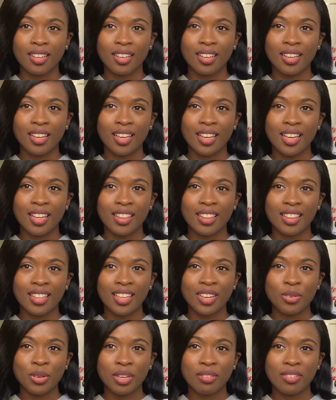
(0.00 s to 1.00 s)
And
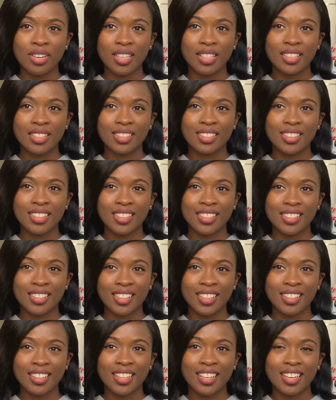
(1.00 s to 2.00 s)
then whenever they
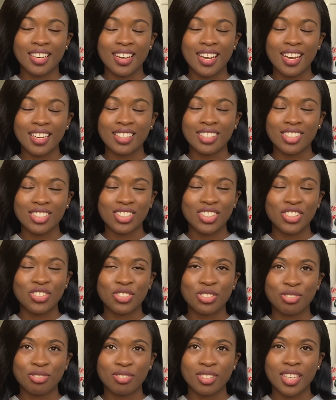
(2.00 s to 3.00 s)
say that, I just
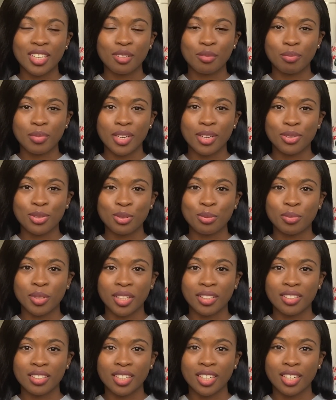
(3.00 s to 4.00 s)
reflect back to my
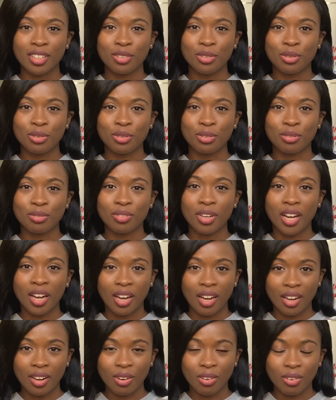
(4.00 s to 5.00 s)
childhood of
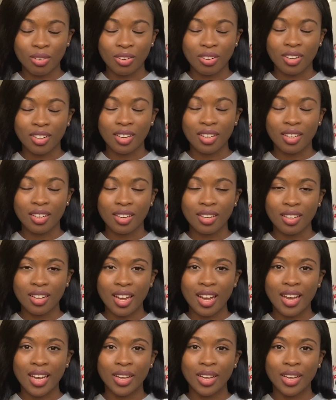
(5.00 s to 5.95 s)
how I